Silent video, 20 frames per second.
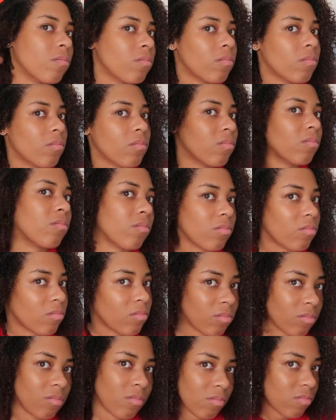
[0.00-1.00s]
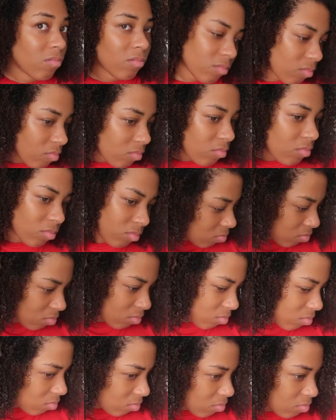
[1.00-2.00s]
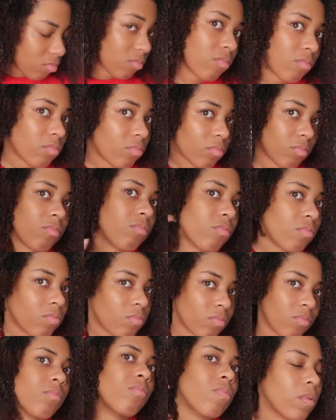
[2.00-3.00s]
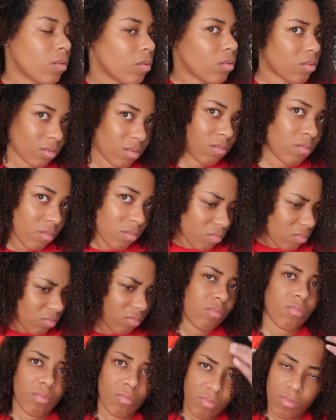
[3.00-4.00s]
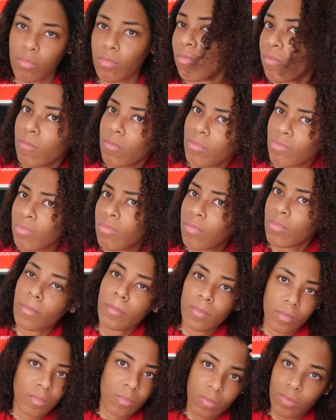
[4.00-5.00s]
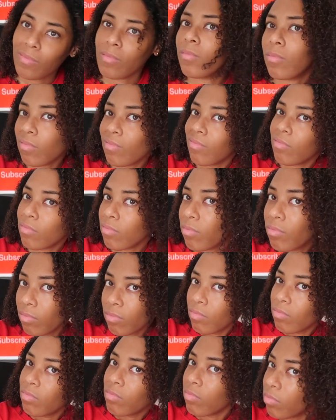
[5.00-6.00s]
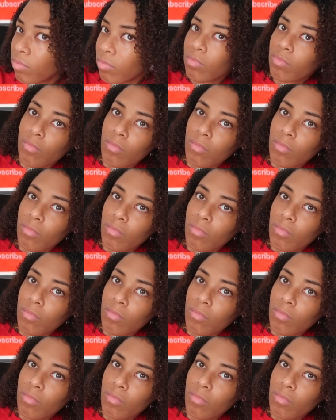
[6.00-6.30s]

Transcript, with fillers: And while I do that, or after I do that, I go in and scrunch my hair up.